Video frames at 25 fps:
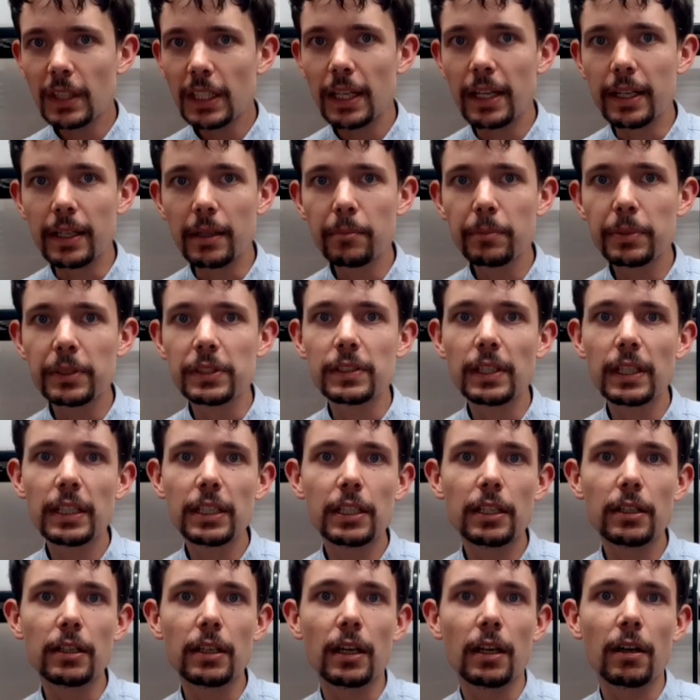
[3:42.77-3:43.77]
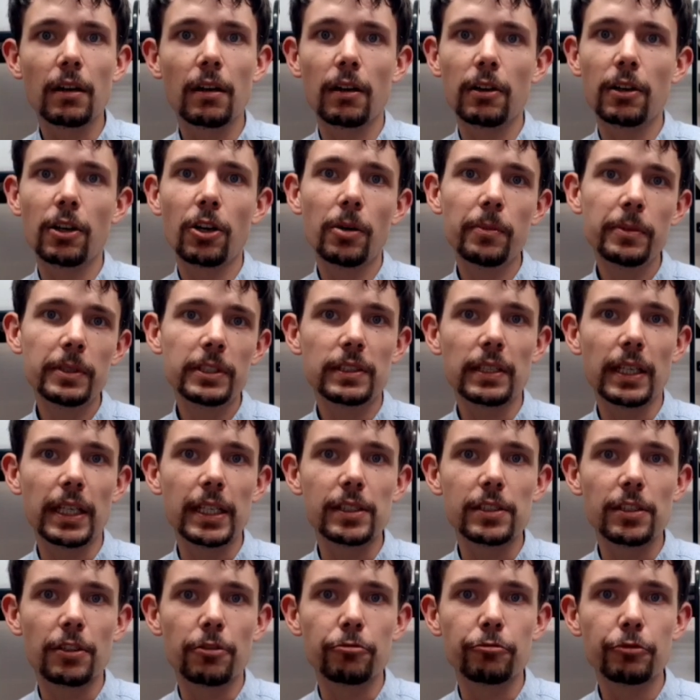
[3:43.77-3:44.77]
and in particular, our
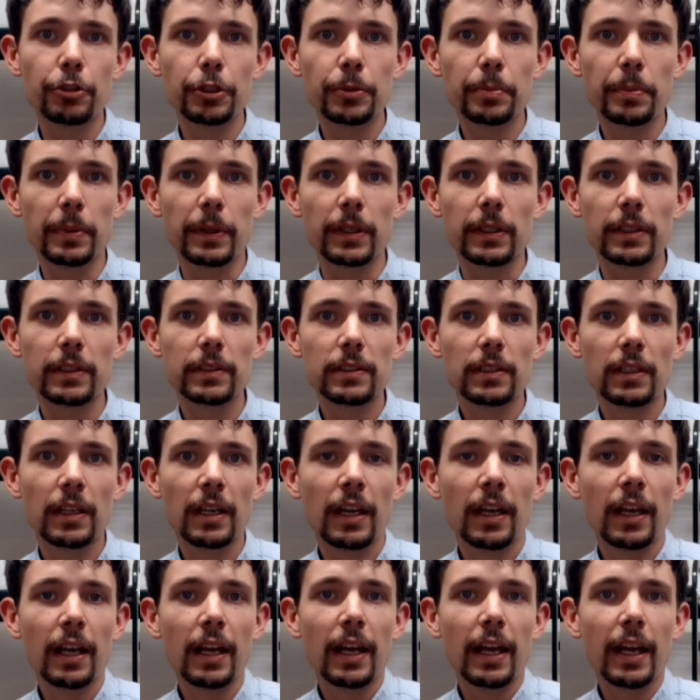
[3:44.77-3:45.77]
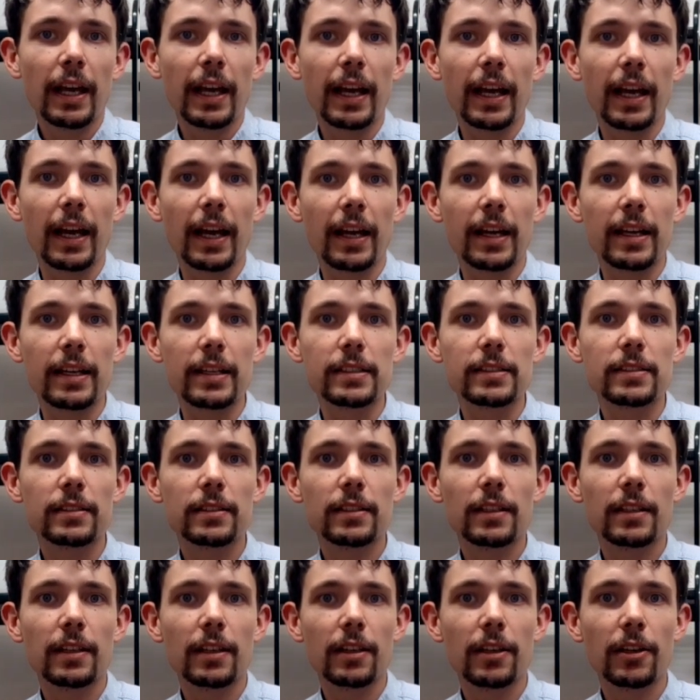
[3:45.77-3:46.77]
commentator, Rupert,
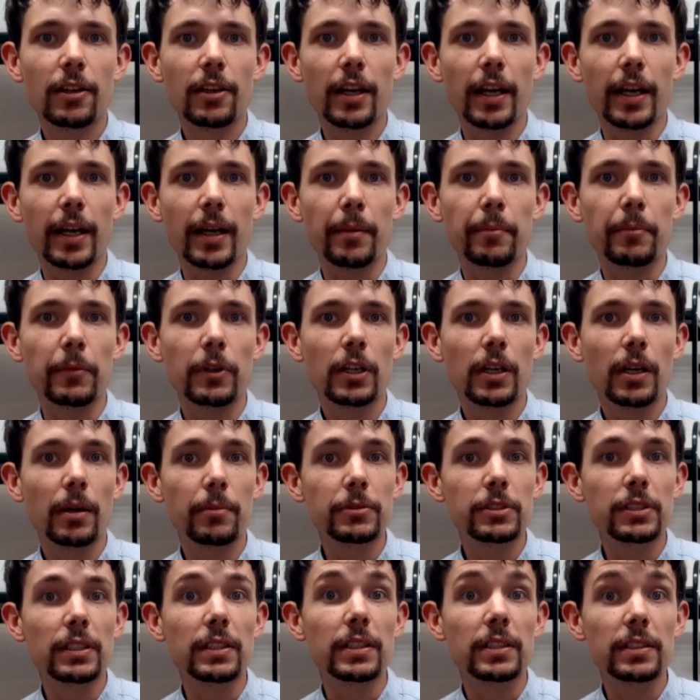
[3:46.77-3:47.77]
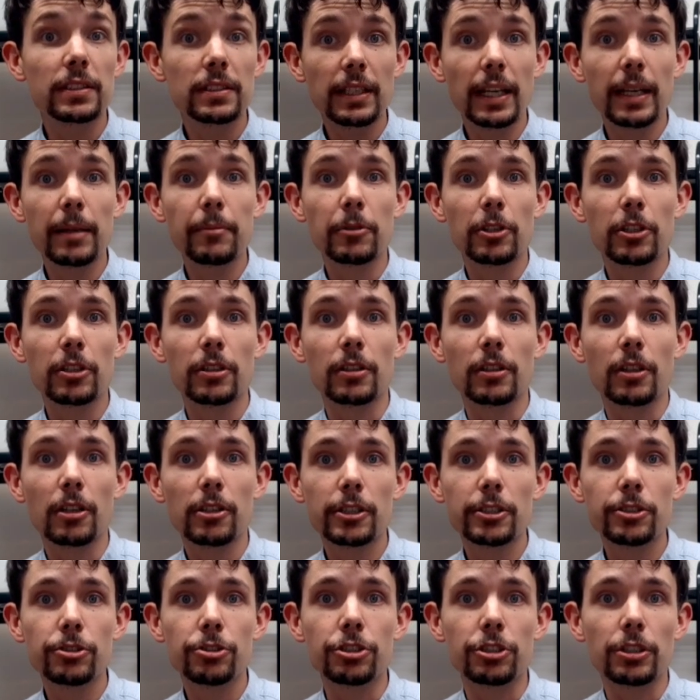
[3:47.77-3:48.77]
has come to the same
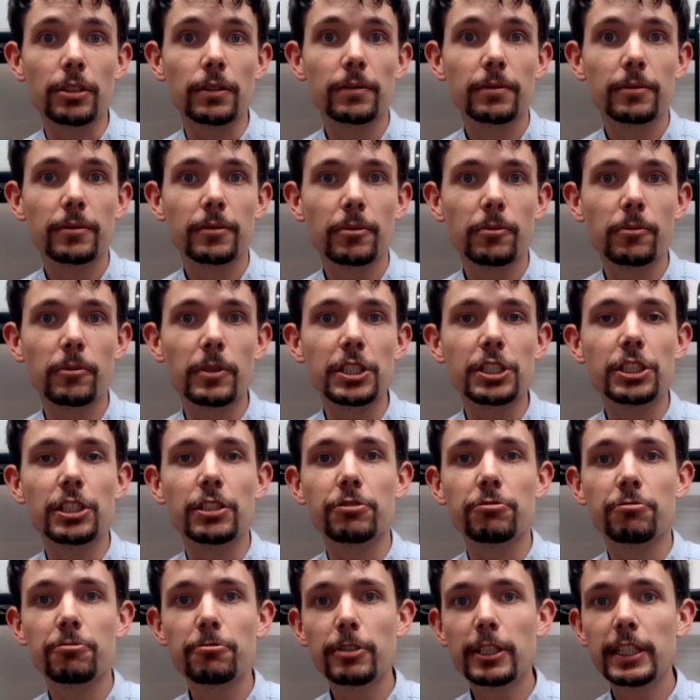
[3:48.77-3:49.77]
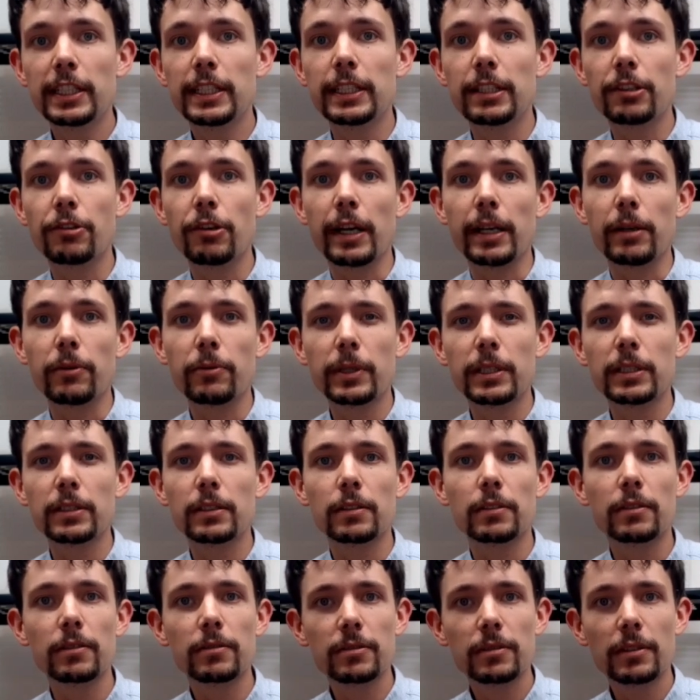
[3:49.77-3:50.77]
conclusion, which is really great
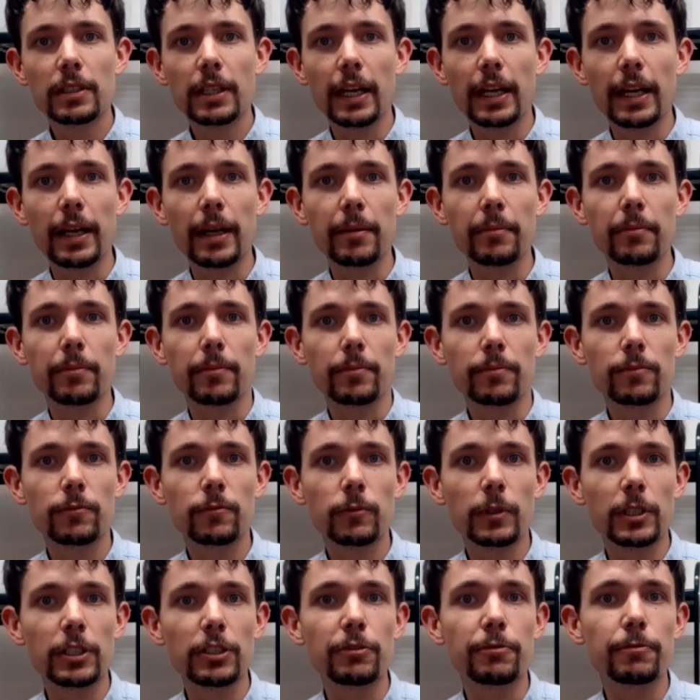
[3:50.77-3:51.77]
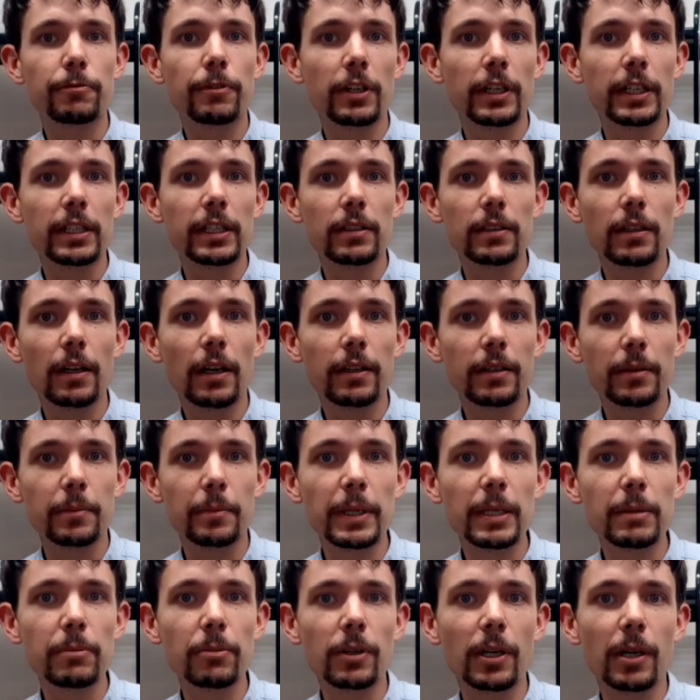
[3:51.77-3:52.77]
when you find other
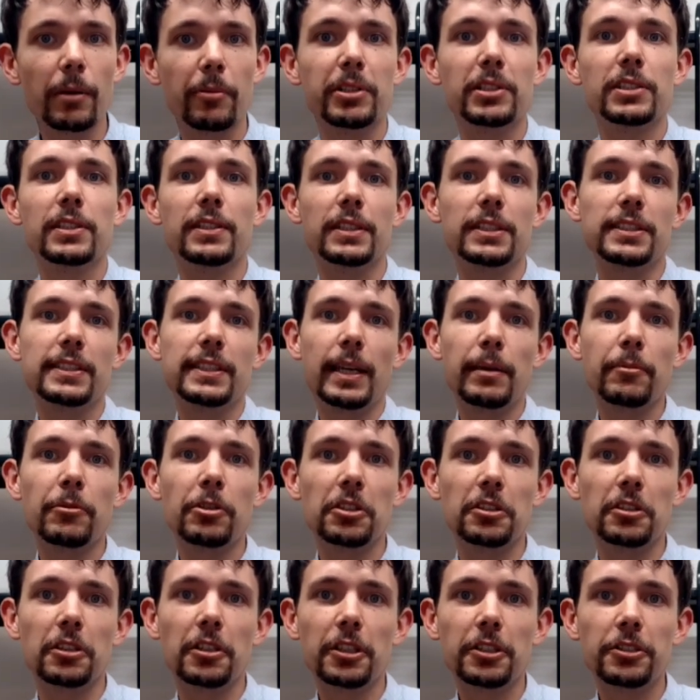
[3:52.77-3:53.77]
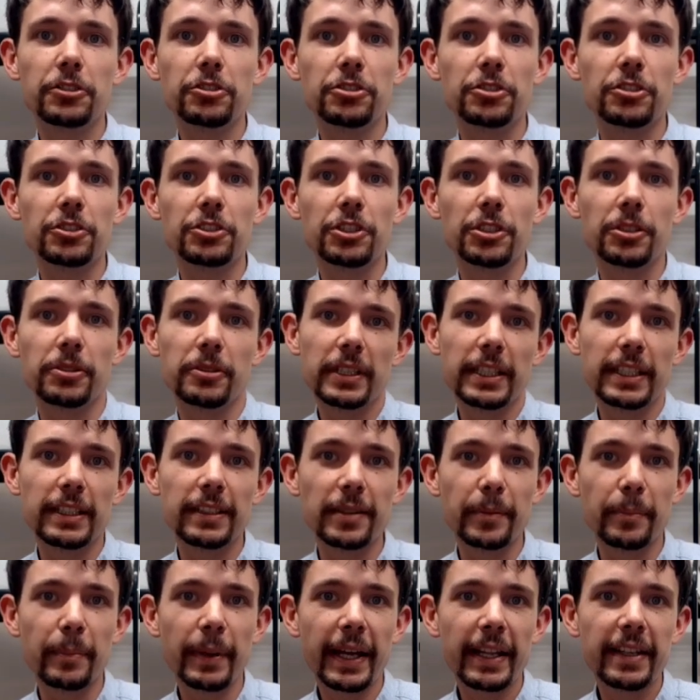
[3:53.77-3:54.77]
people coming to the same conclusion as you
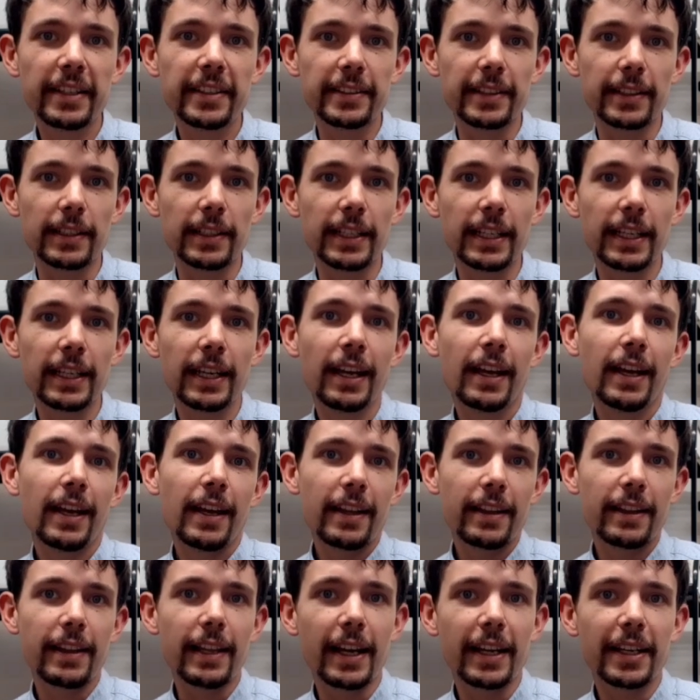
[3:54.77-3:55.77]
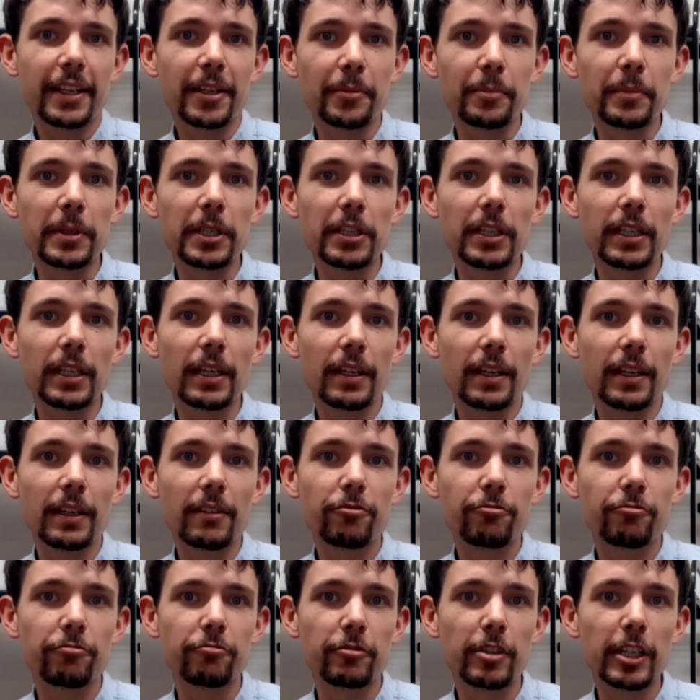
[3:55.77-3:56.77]
independently. That can be a
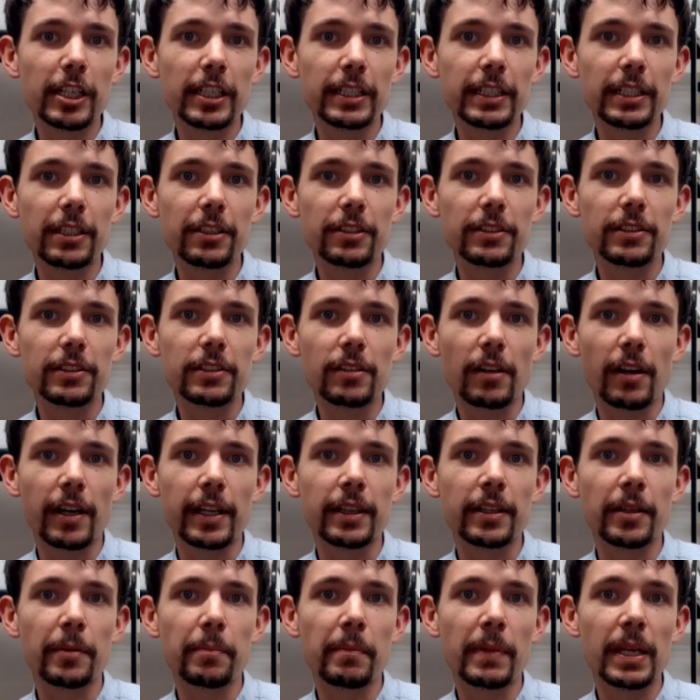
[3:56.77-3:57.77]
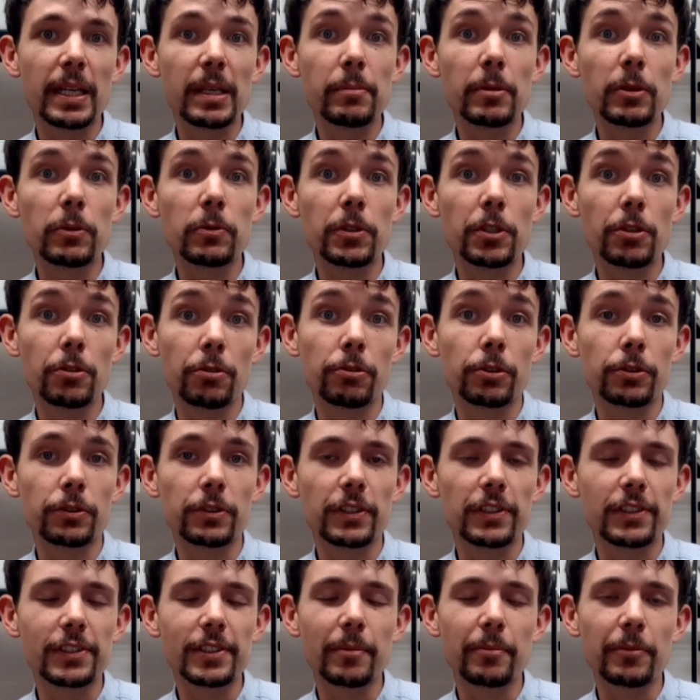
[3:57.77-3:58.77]
really good sign that maybe you're
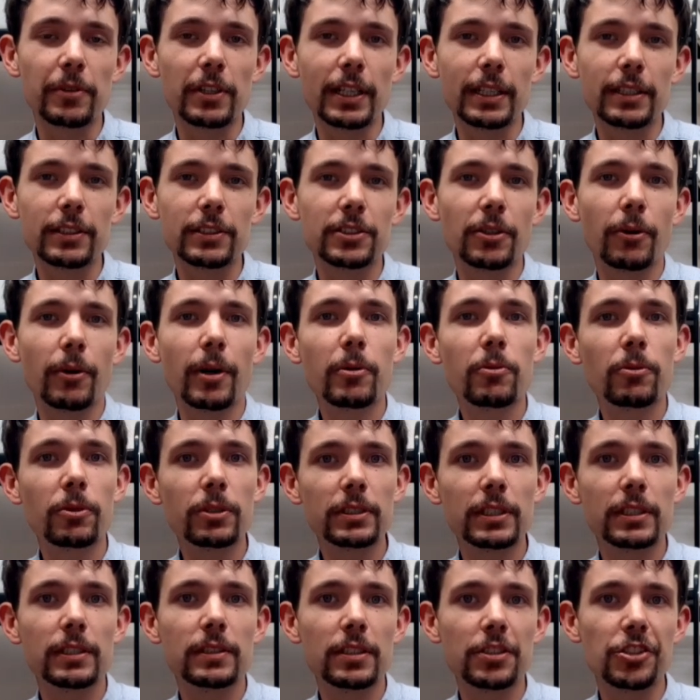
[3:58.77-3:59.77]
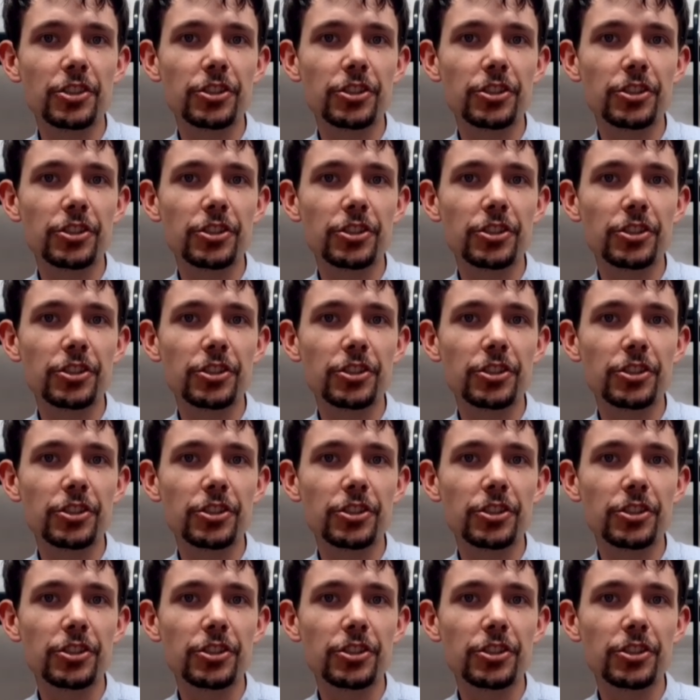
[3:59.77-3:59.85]
onto something. So I wanted to